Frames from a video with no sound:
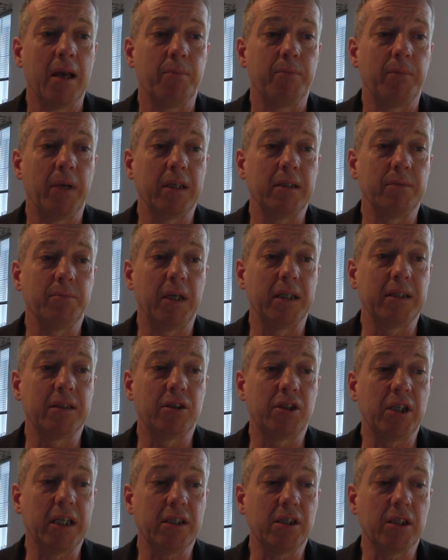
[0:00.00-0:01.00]
My
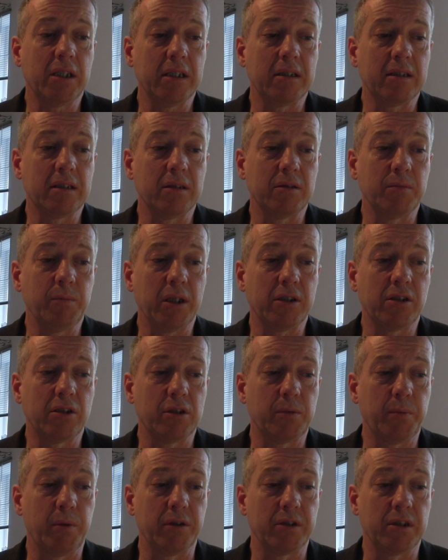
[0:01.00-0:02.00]
suggestion is, as much
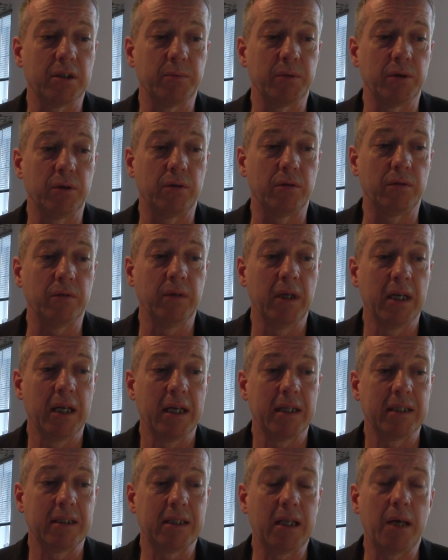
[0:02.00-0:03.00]
as possible,
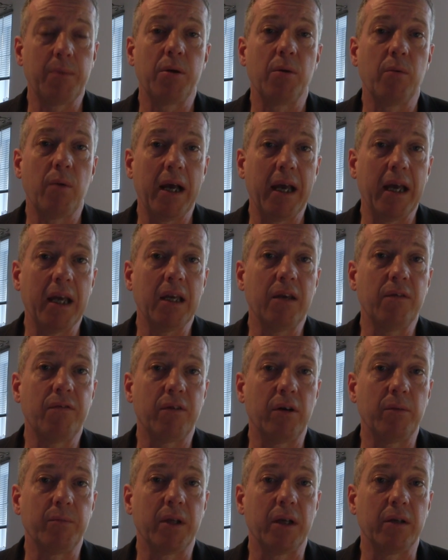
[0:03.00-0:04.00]
step away
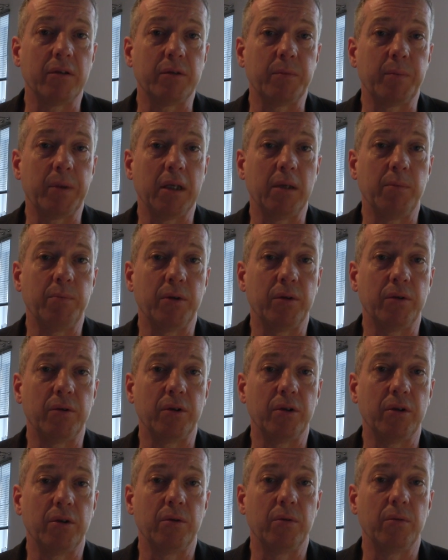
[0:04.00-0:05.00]
from those people
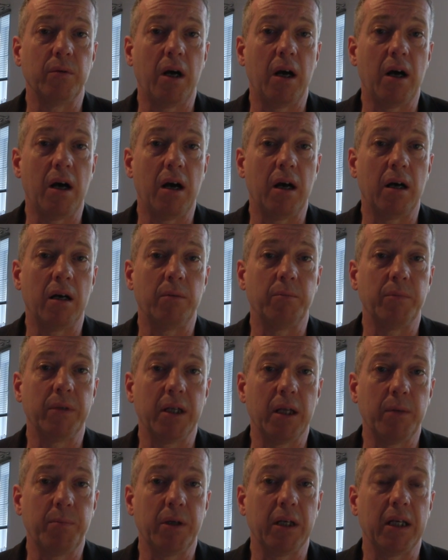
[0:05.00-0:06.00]
who are
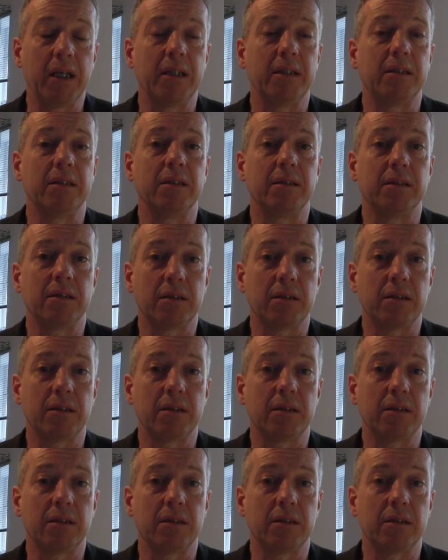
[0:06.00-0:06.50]
manipulators,